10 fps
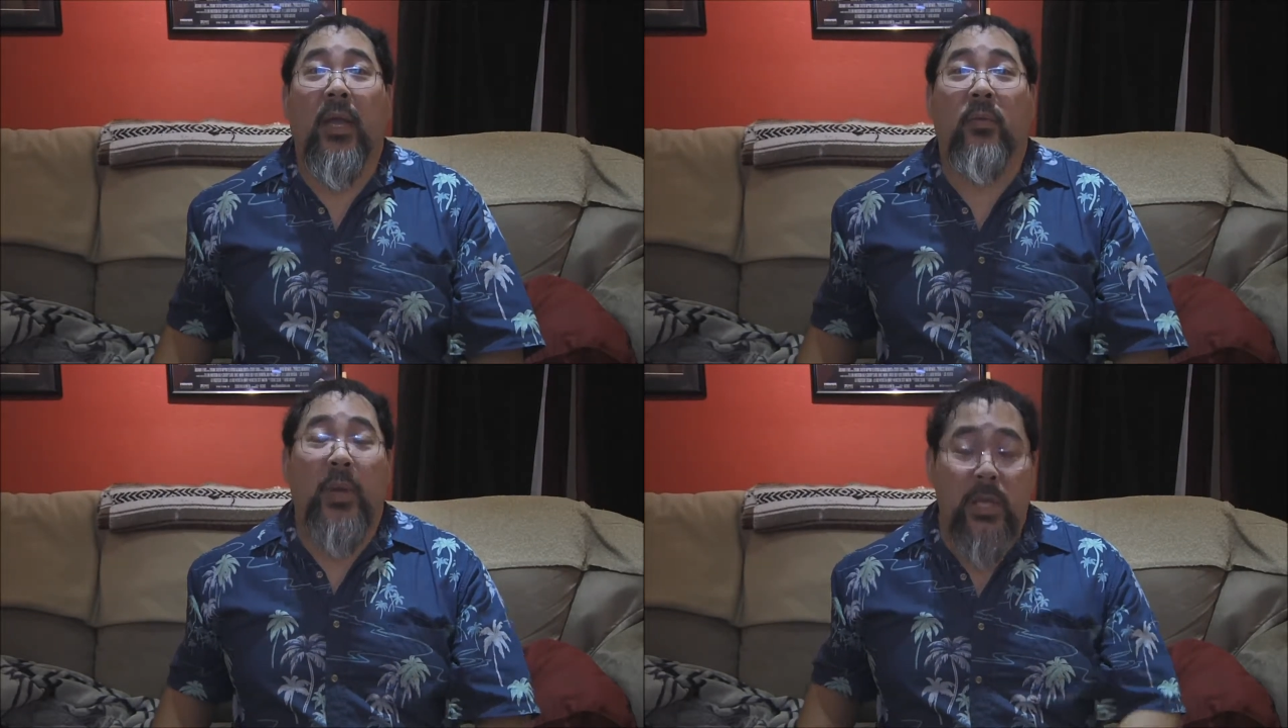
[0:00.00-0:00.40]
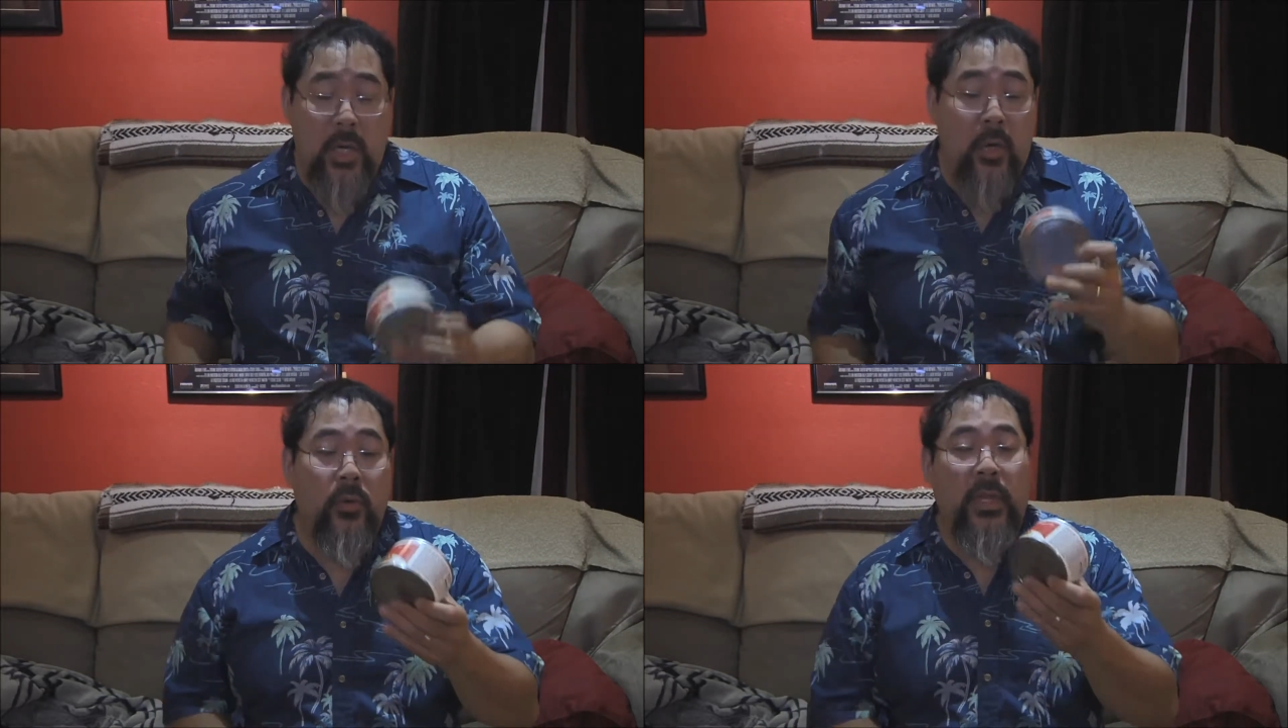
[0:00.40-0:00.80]
we
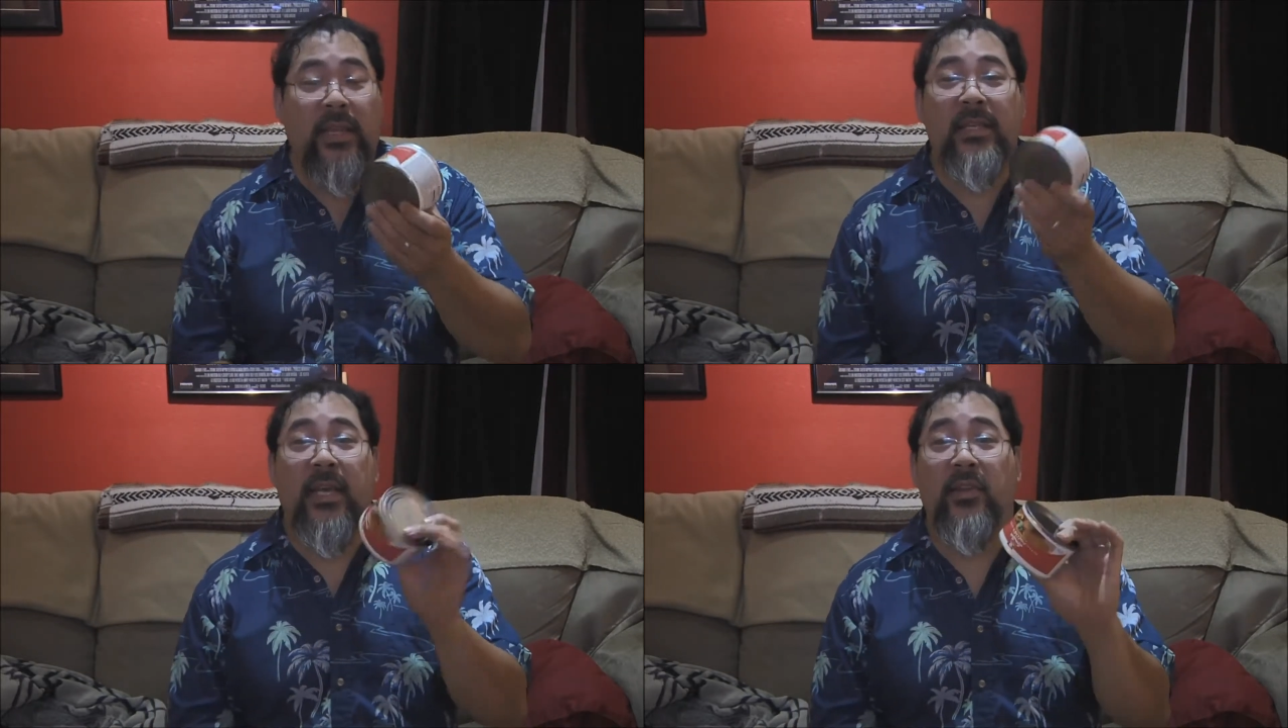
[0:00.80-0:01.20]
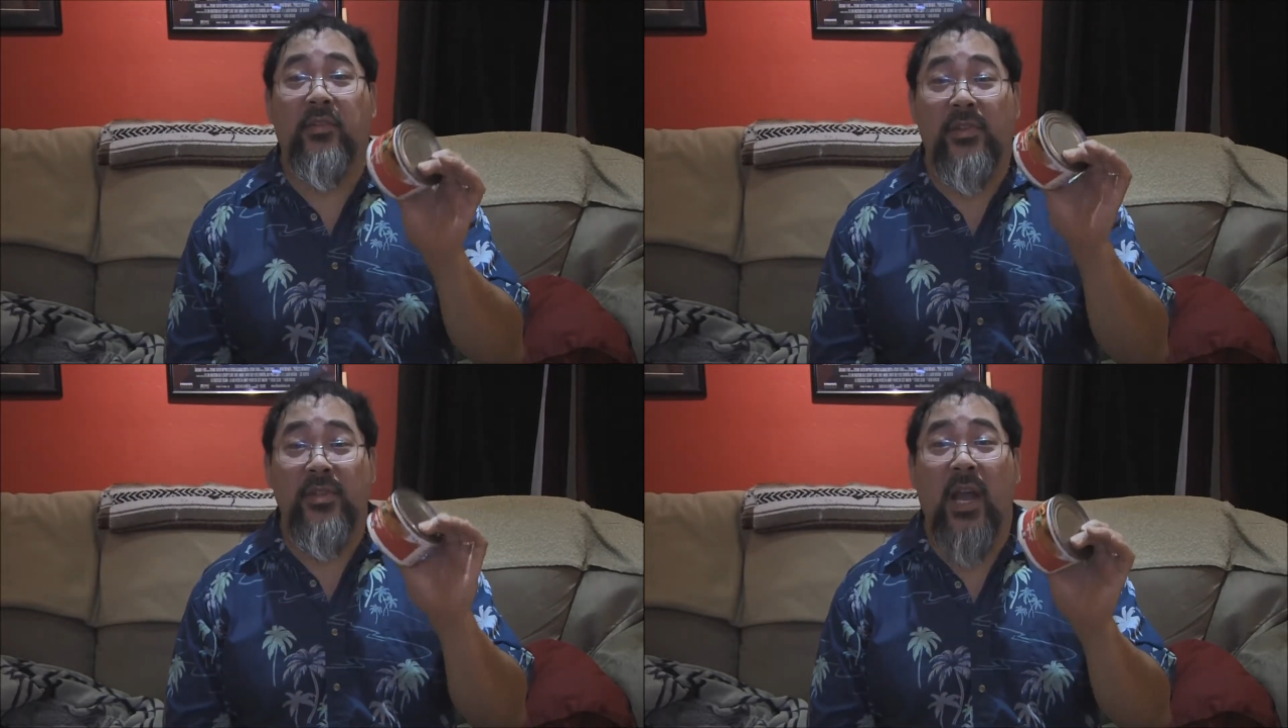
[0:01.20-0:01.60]
know that the
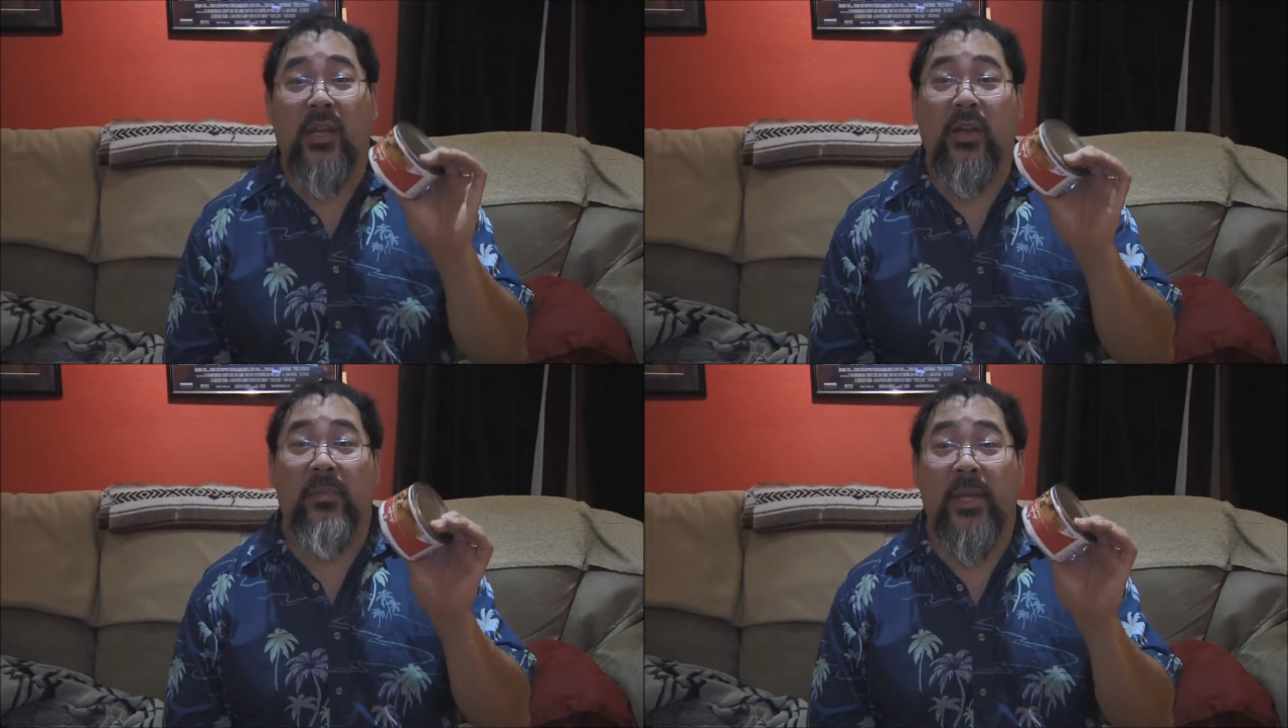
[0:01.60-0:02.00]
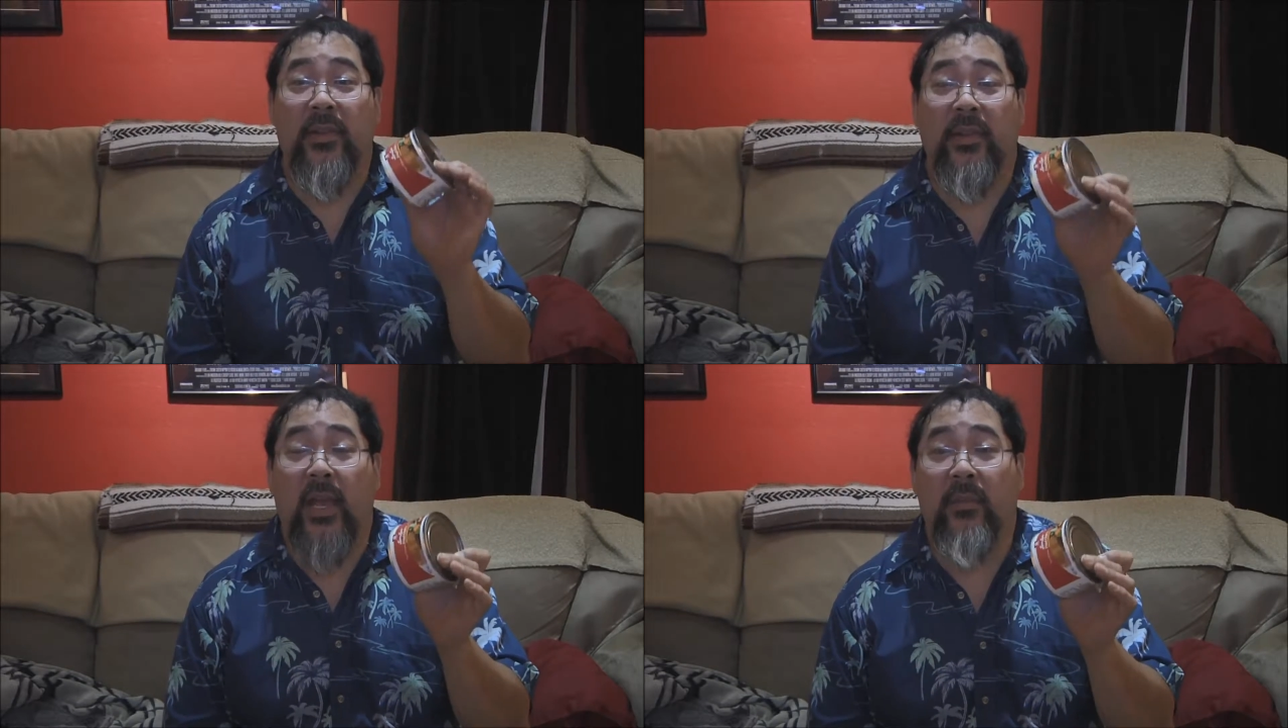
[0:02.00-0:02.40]
texture is not going to be the
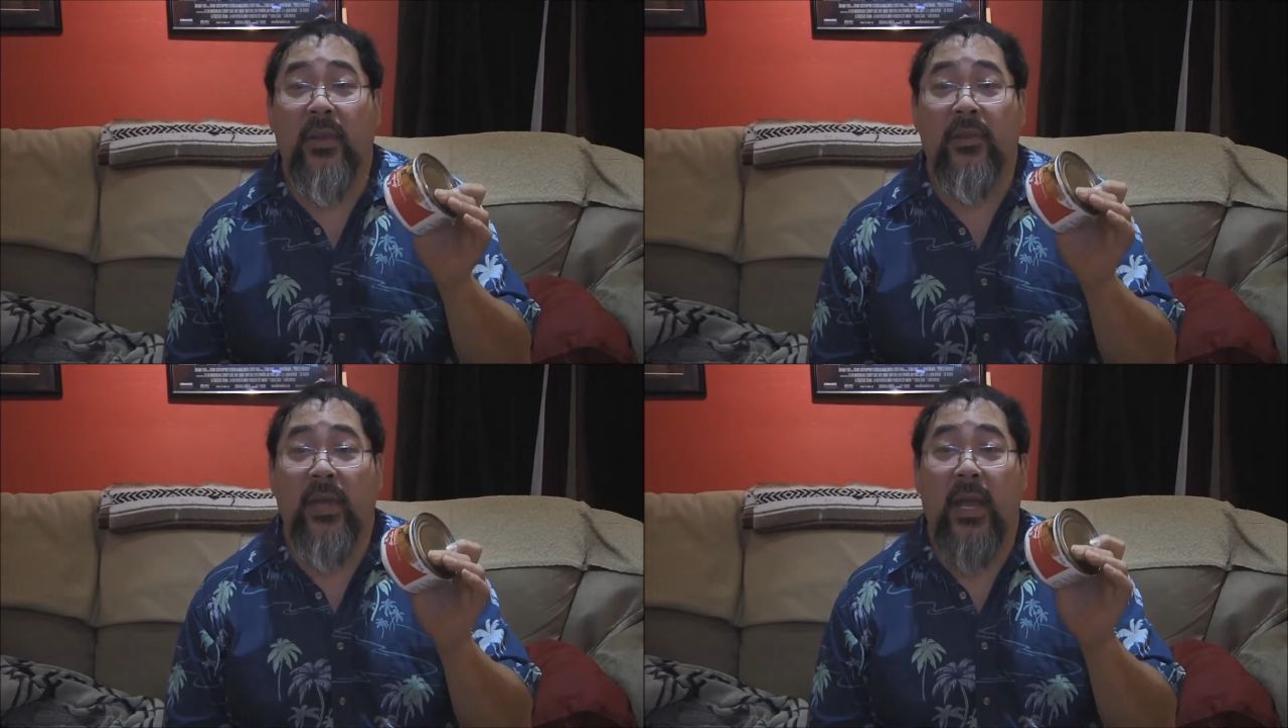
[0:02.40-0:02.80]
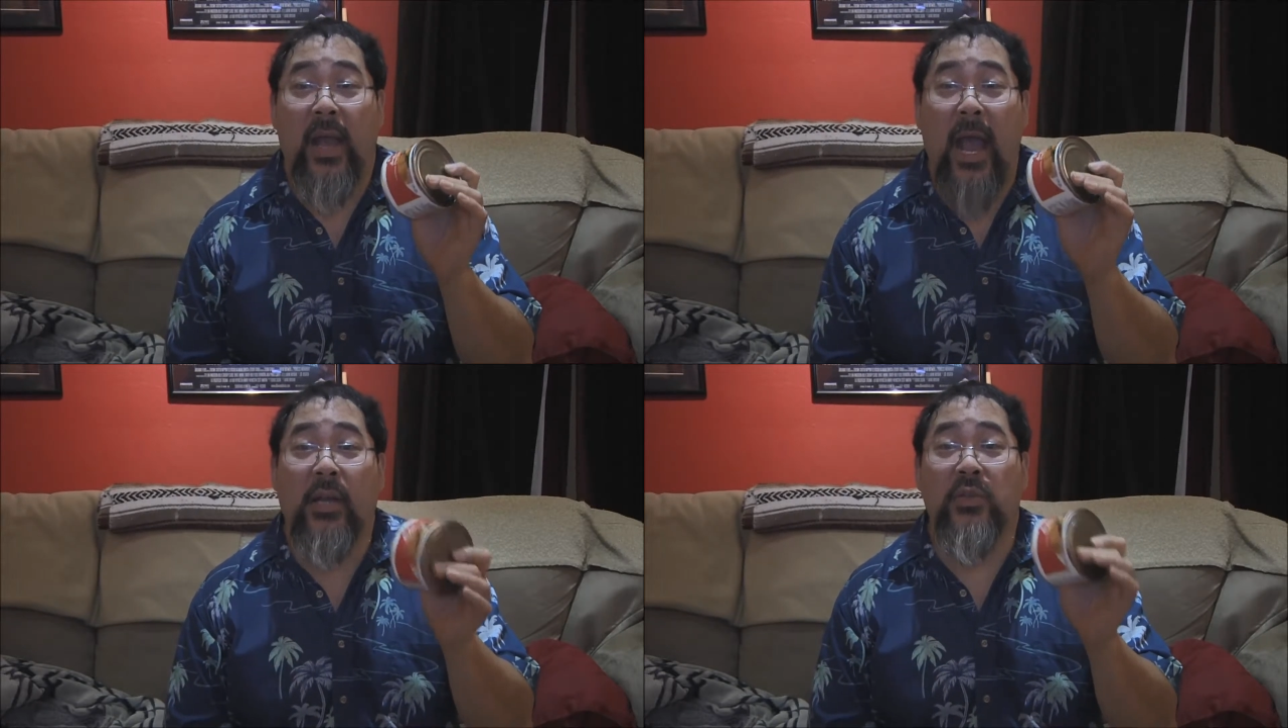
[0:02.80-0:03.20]
same as
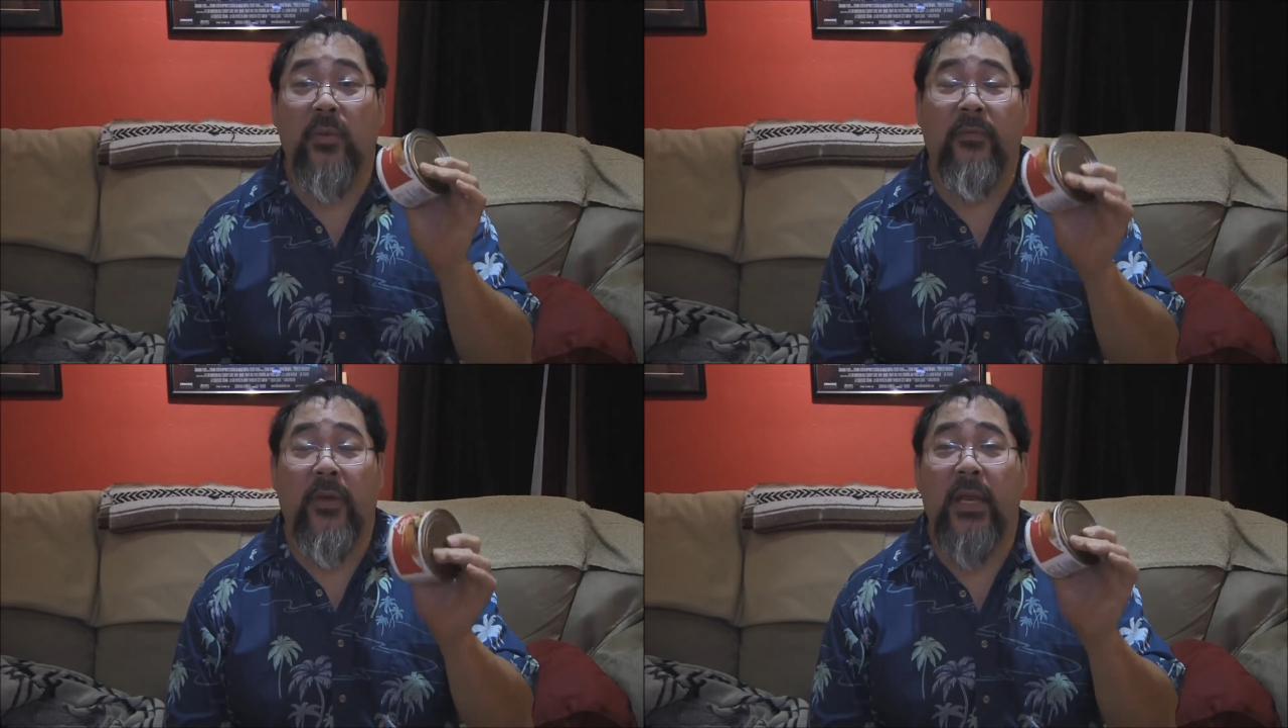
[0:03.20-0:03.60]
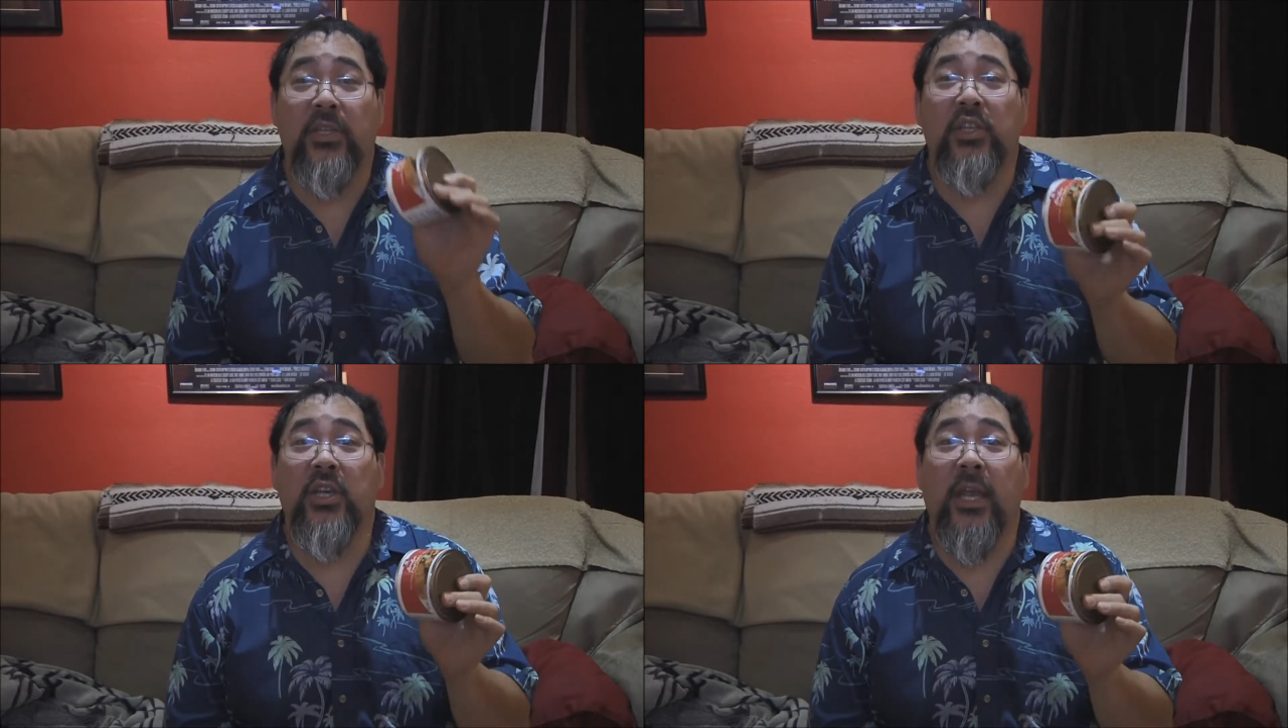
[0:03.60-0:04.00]
actual
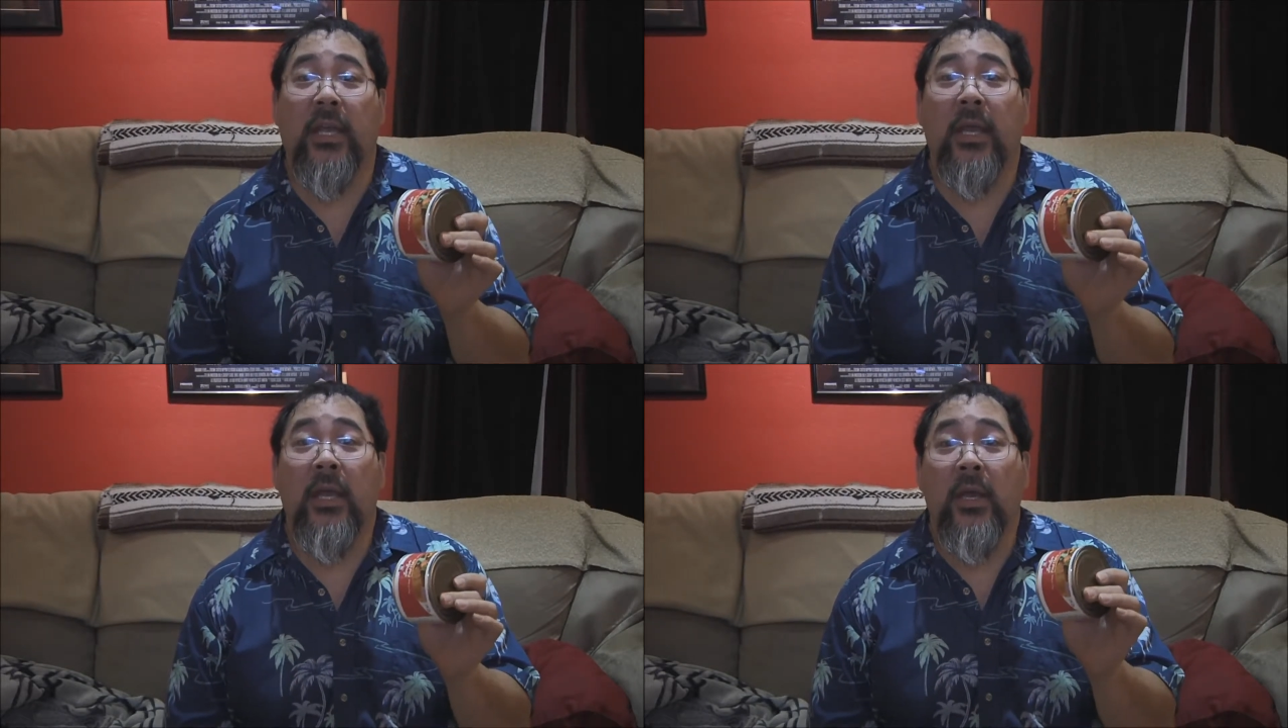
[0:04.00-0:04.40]
fried chicken.